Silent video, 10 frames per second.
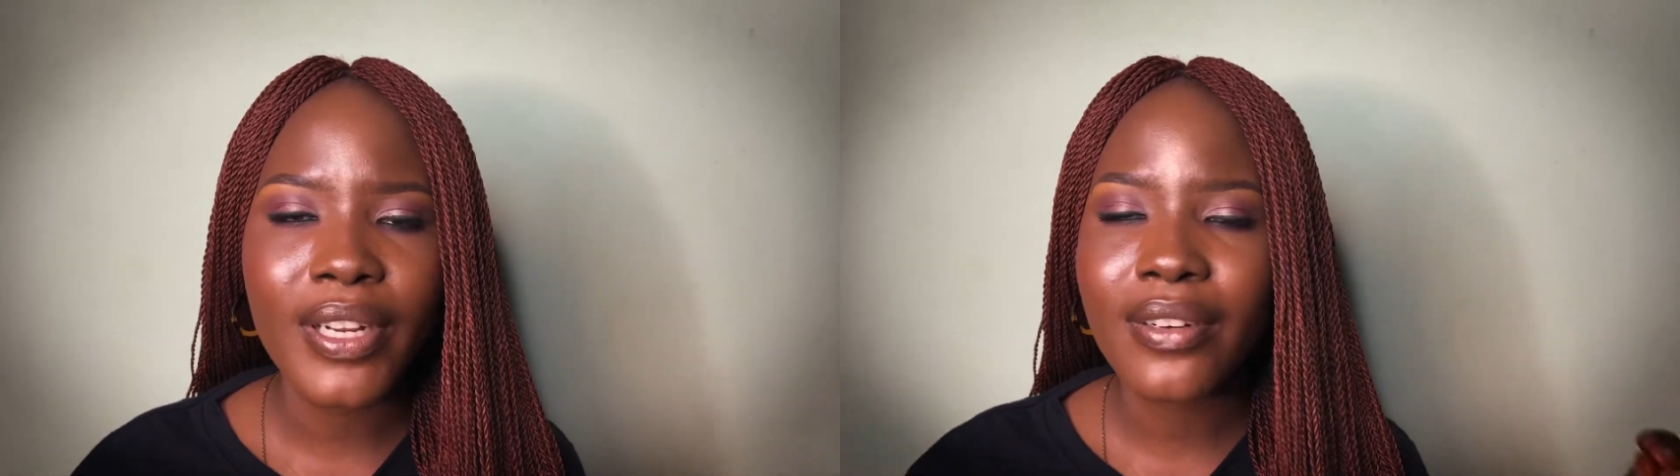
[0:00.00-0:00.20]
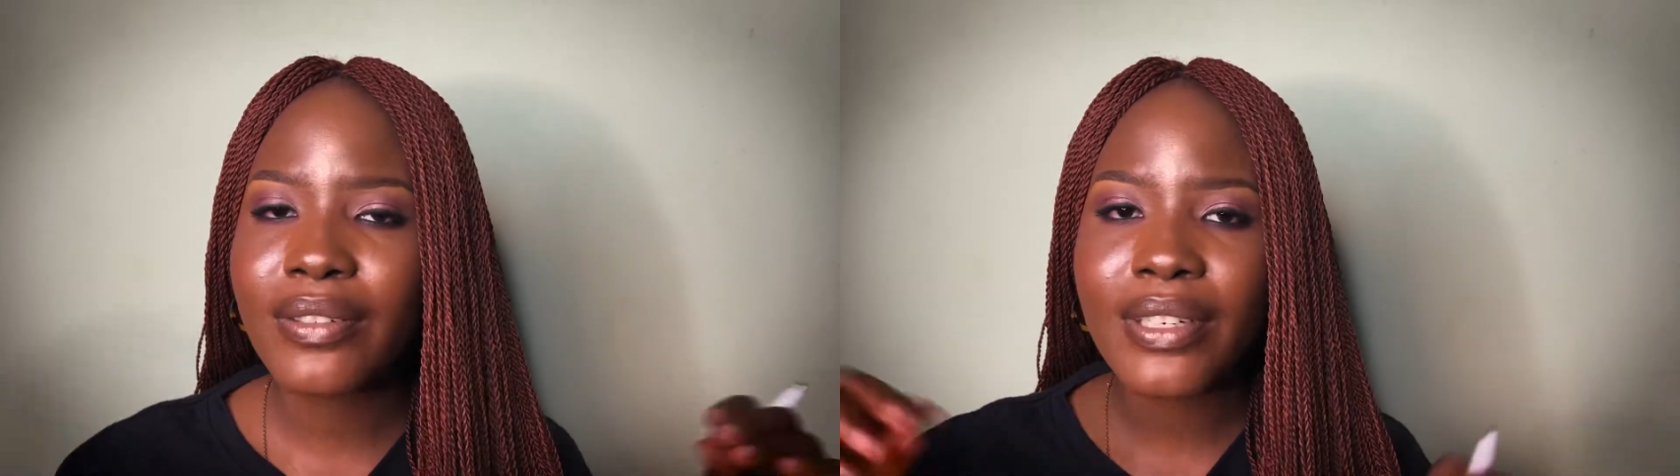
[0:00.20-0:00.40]

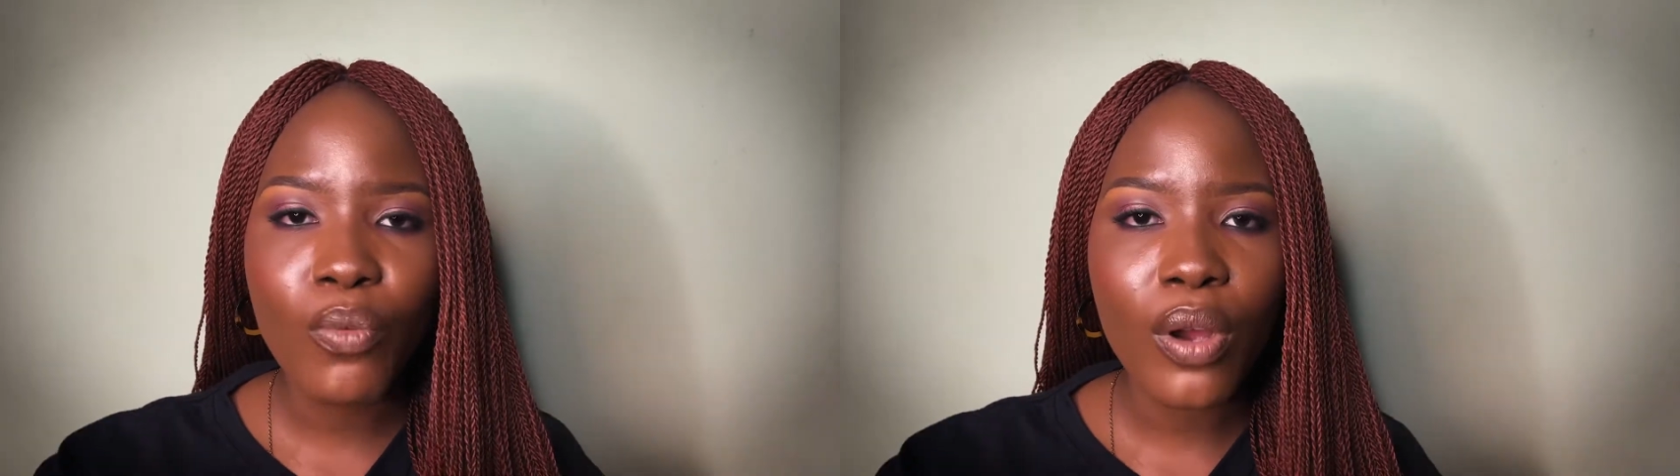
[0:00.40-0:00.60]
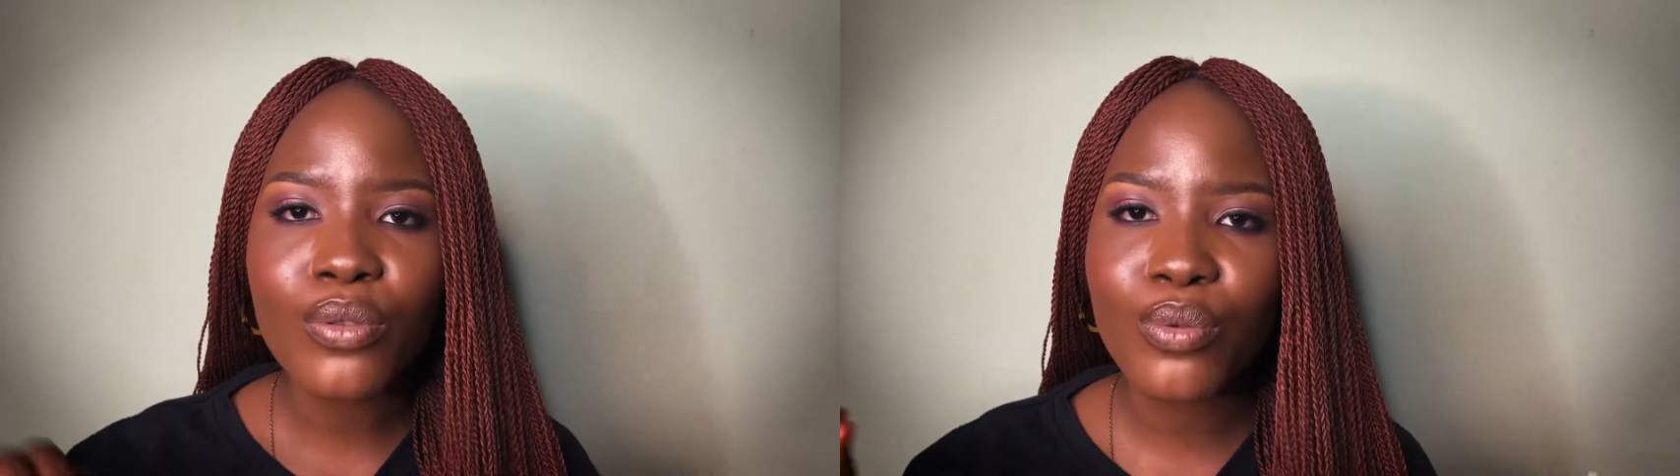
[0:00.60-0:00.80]
They
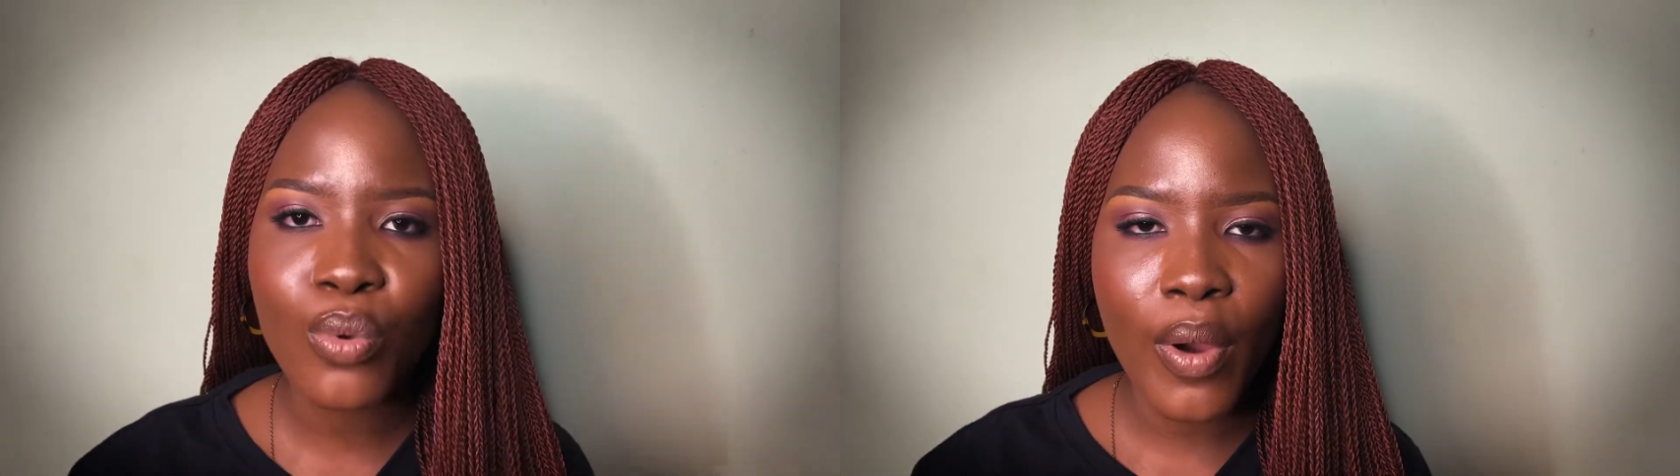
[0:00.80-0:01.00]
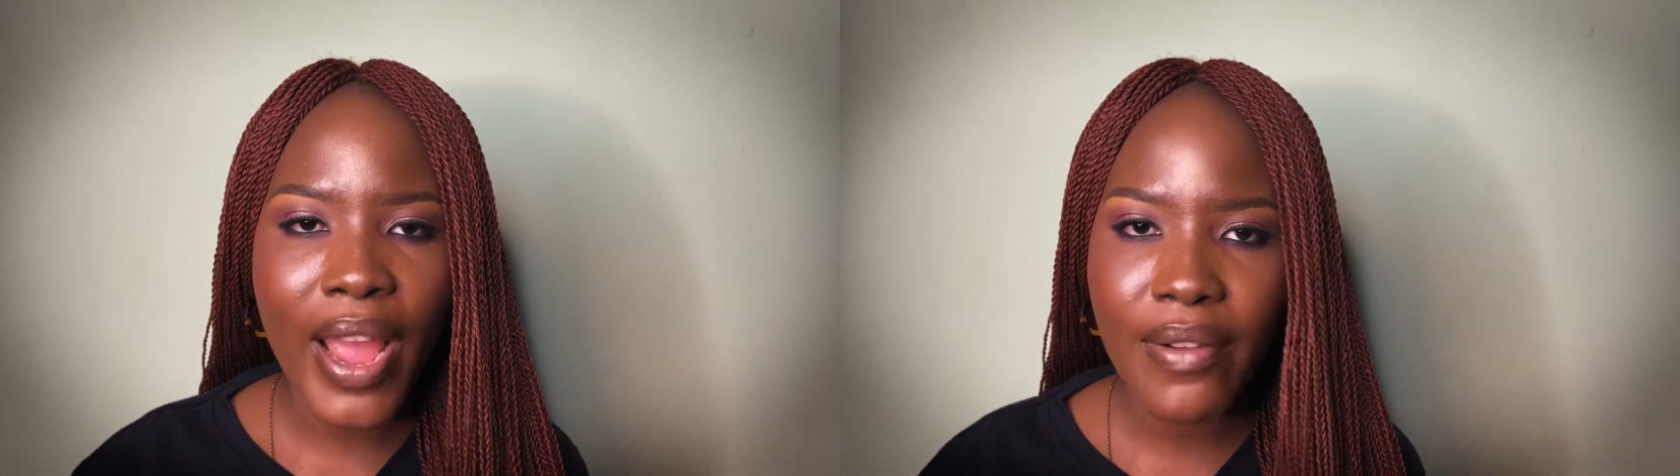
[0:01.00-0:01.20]
want to
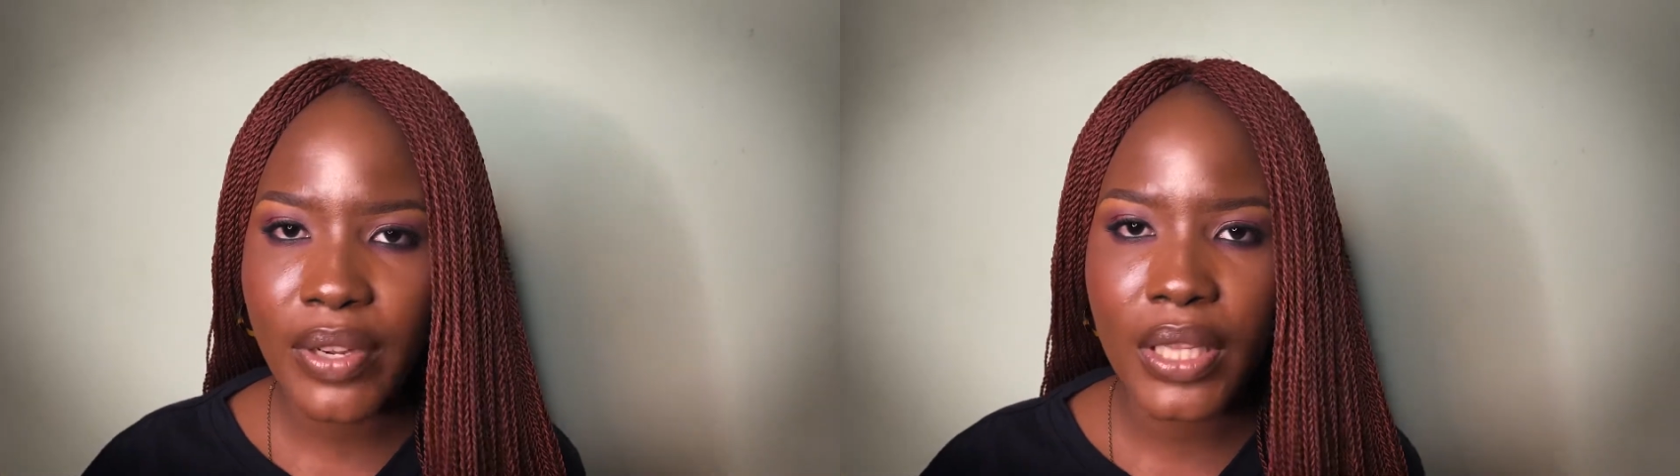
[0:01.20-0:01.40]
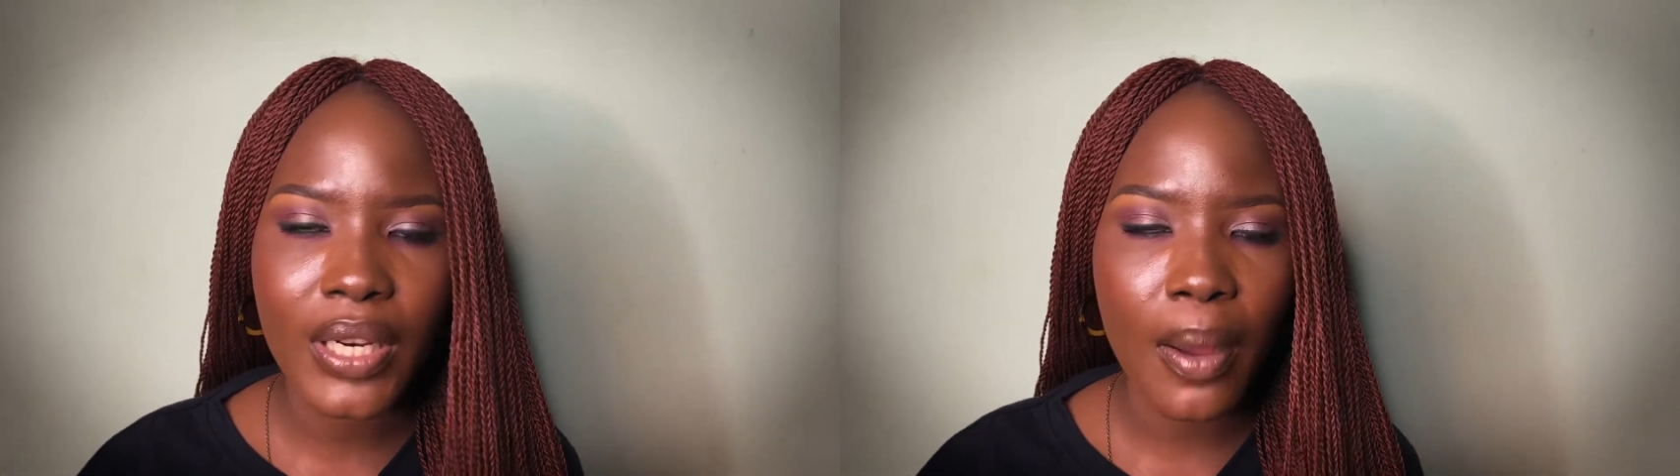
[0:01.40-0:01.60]
know
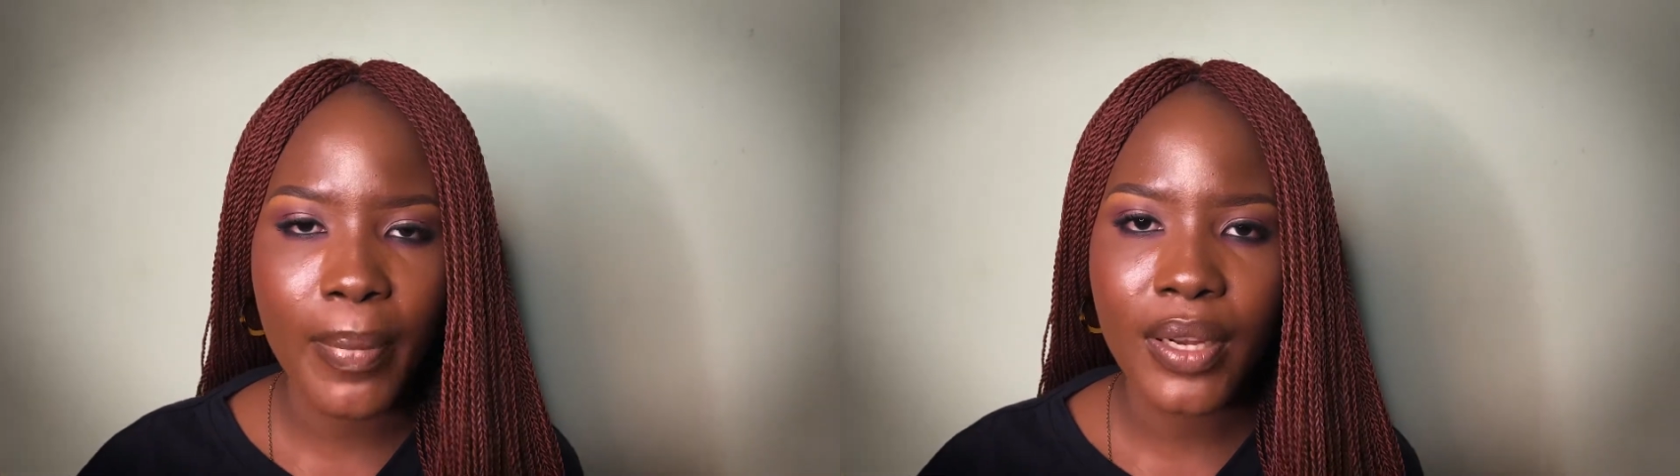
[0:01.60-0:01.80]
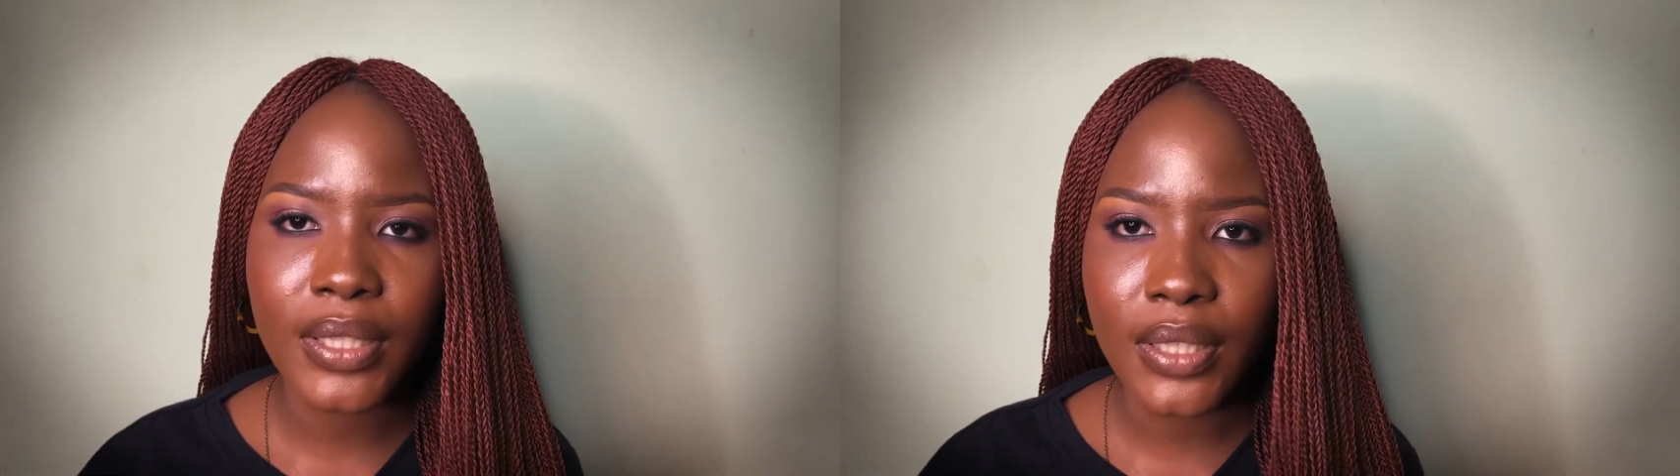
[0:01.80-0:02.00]
everything about